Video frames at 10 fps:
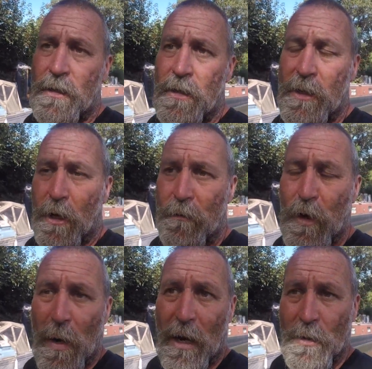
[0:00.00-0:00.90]
you know, a
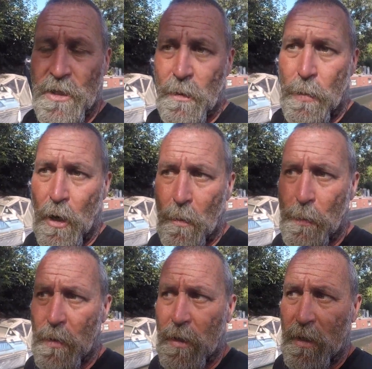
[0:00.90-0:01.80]
few hours at a pop,
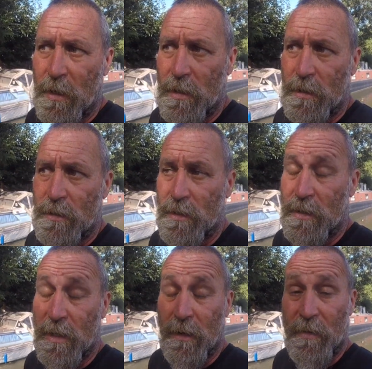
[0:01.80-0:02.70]
to
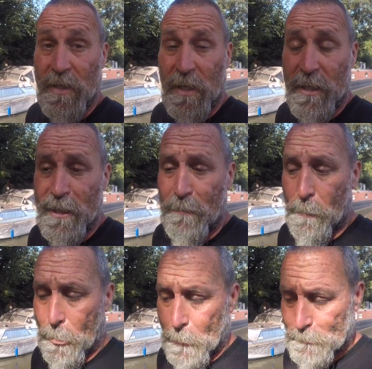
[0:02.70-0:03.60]
see if there's any
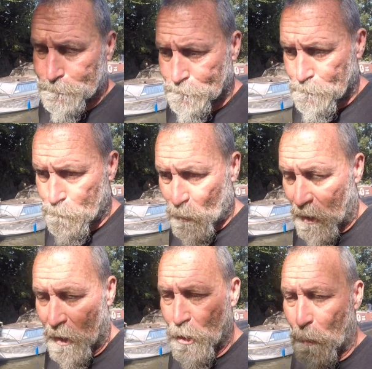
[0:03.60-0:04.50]

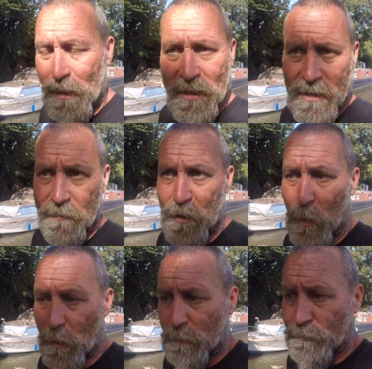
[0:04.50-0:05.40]
anomalies, if you
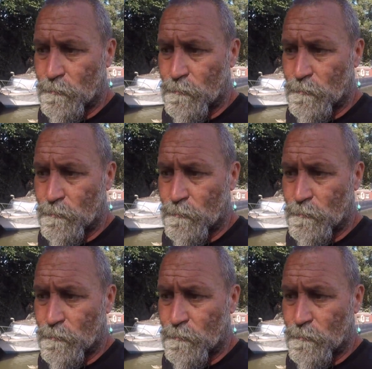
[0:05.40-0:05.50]
will.